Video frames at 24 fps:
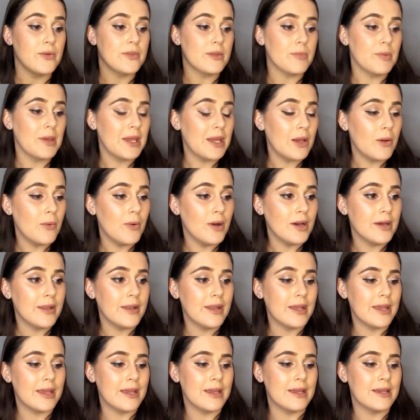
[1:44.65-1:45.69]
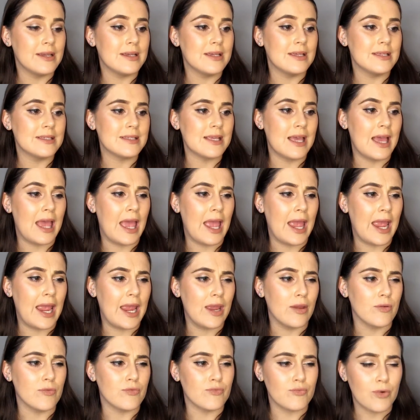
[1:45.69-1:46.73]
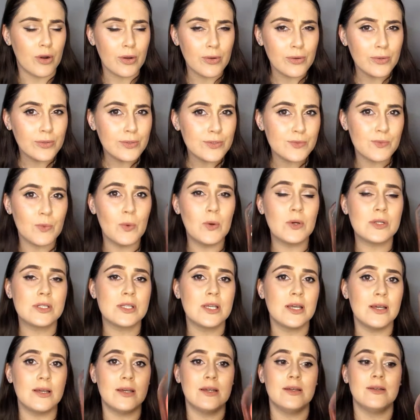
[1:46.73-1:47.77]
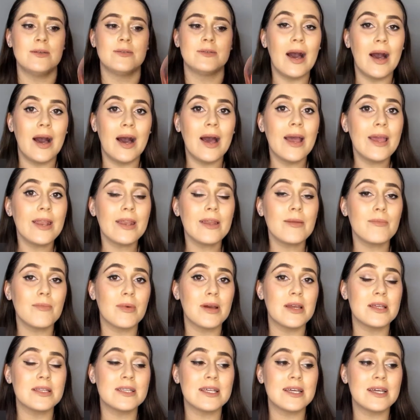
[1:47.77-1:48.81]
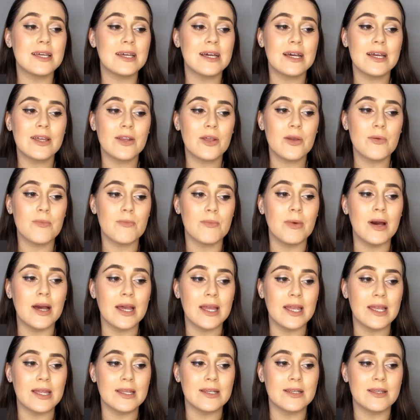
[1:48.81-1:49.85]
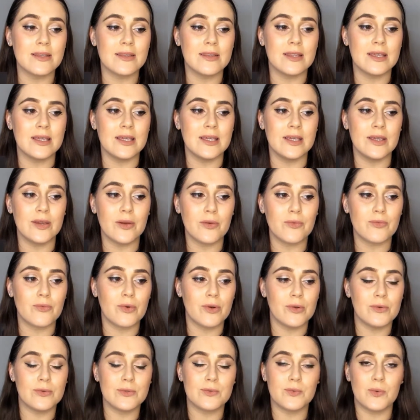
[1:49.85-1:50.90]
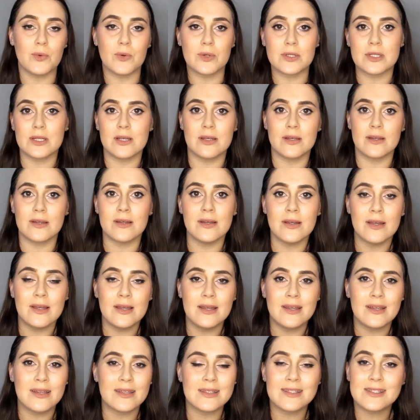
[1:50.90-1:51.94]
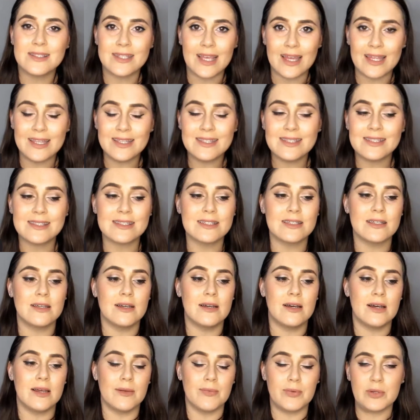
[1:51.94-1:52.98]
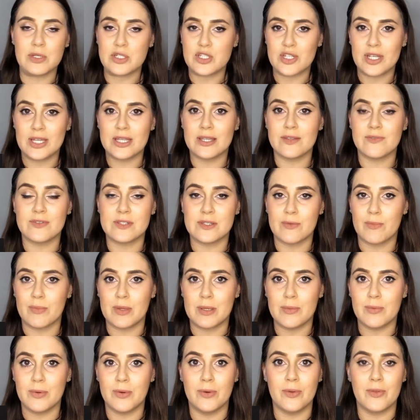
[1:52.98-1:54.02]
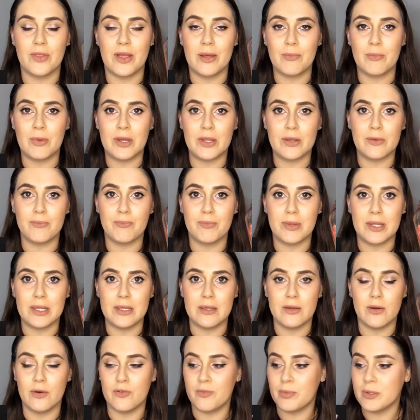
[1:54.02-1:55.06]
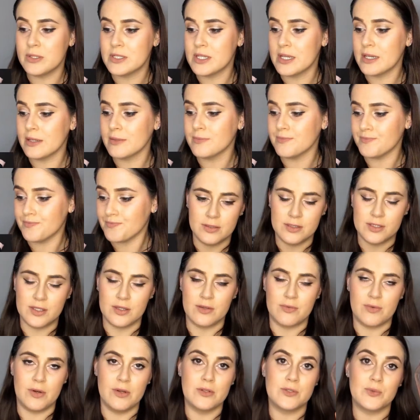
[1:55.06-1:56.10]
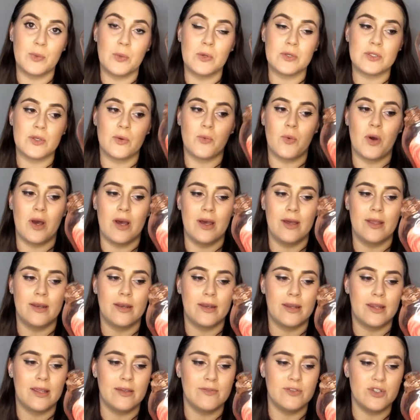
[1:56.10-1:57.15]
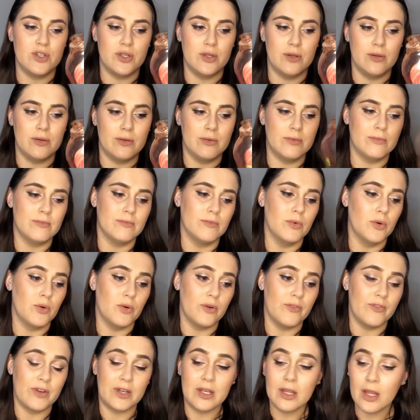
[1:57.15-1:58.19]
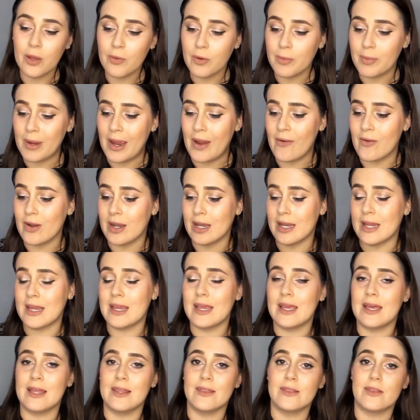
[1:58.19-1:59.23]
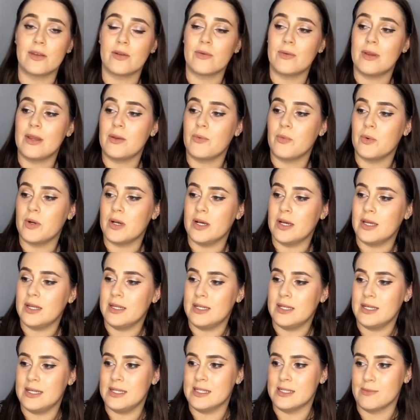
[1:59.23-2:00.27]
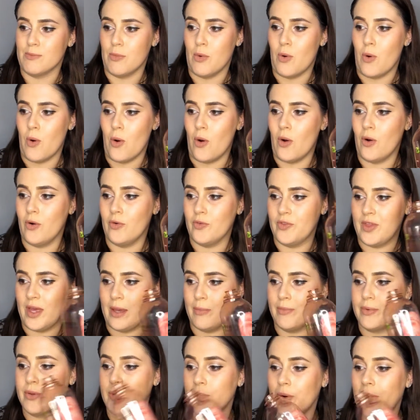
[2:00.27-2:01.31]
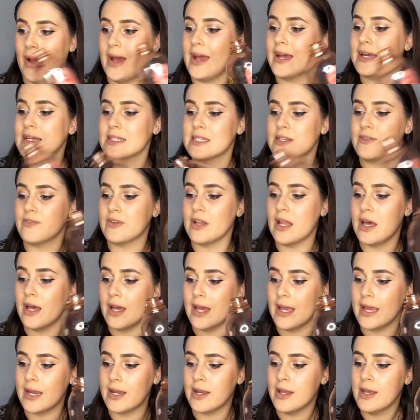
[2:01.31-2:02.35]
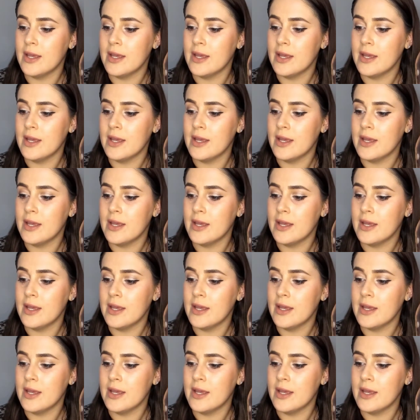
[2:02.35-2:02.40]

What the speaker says: the pink one is a rose water. I didn't mind it. I don't mind the rose water scent. I appreciate that for some people that might be off-putting. So the rose water one gives you more of a glow apparently, and the green one is more of their pure active line,